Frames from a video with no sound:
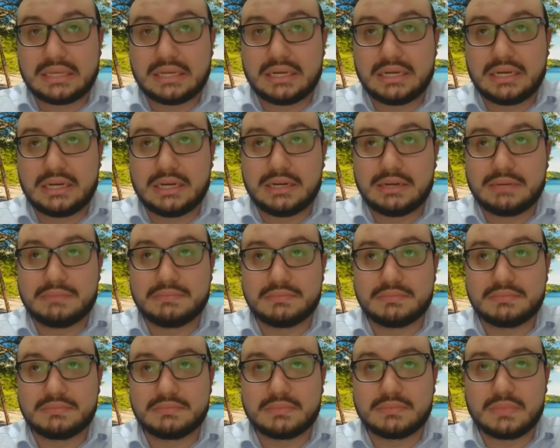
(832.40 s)

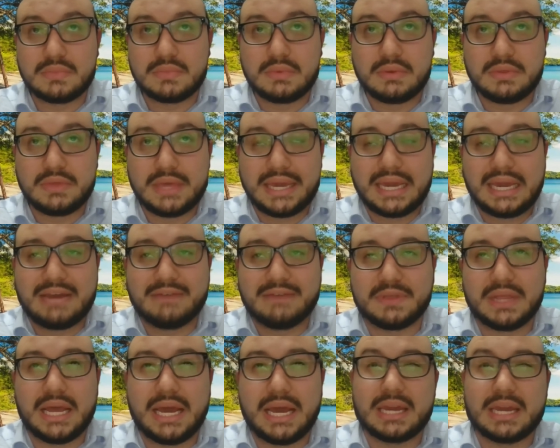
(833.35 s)
They
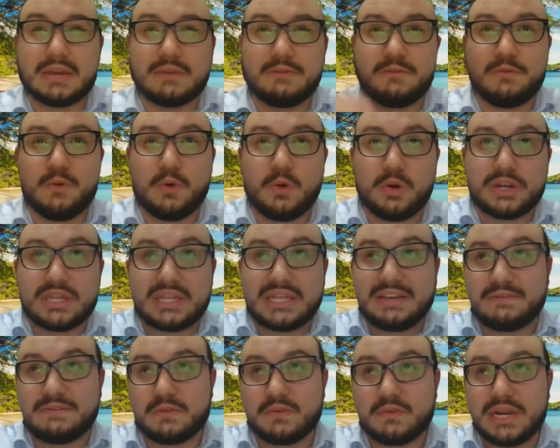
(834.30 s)
have like 4
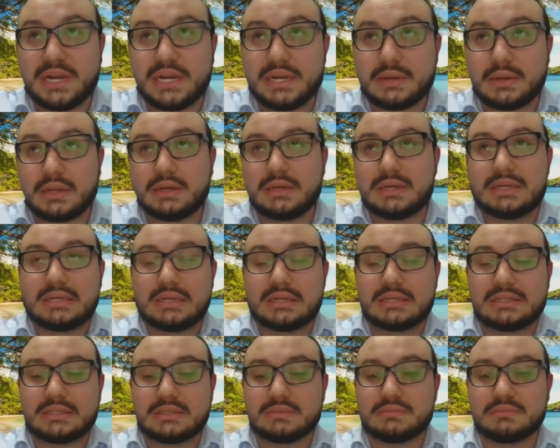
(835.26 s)
different
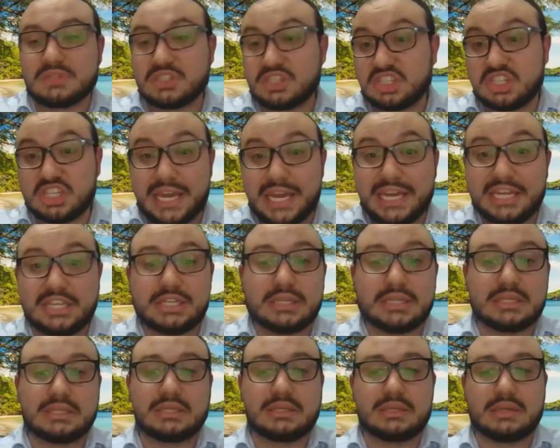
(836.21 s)

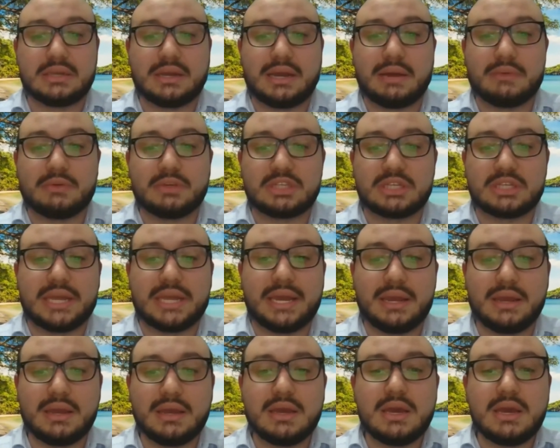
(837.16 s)
stages, I would
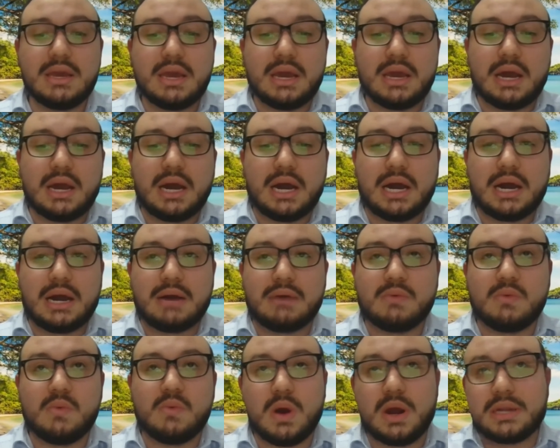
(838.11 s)
say.
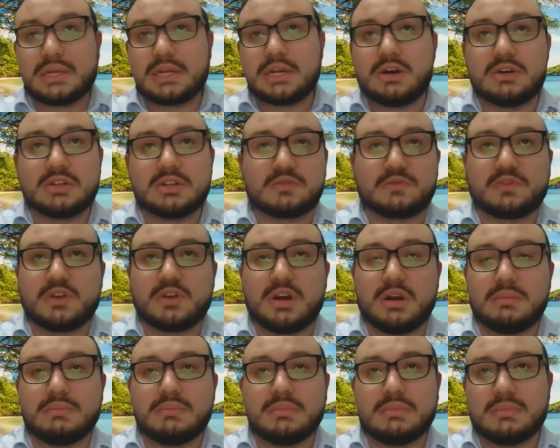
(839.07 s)
One goes
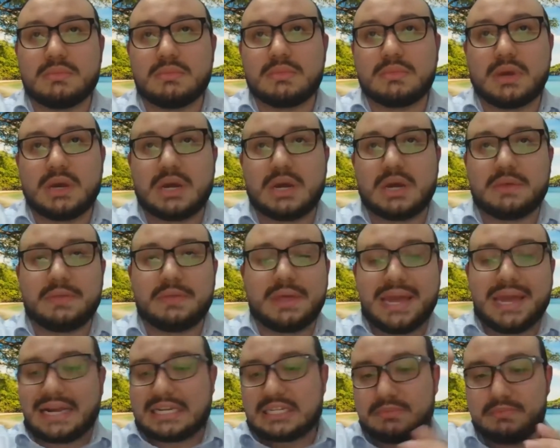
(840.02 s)
from
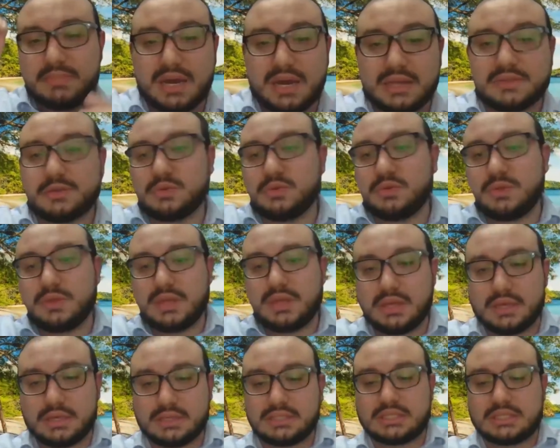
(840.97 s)
X month to
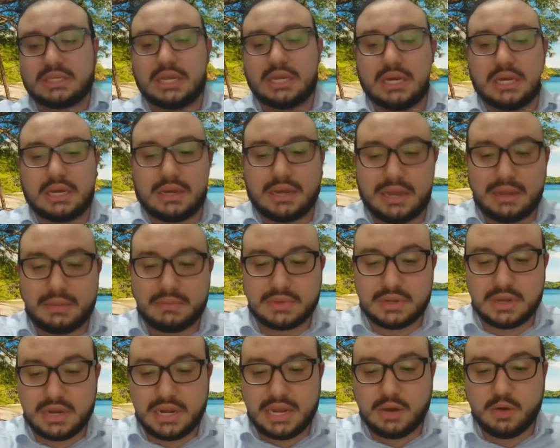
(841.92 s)
this. I'm
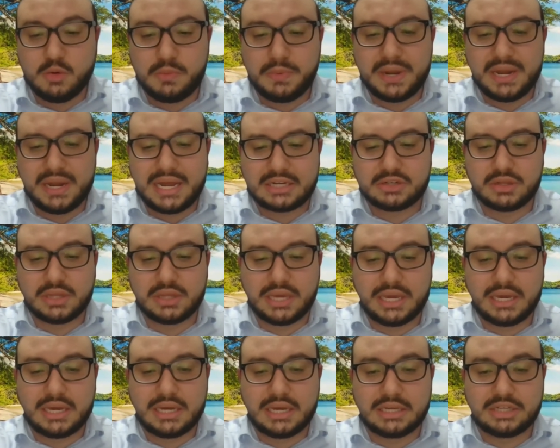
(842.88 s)
gonna open
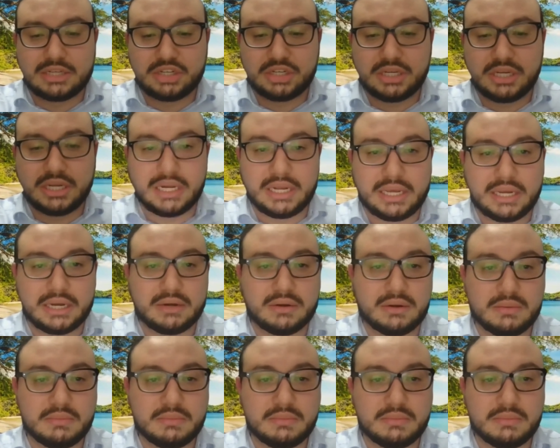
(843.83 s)
actually a sheet here,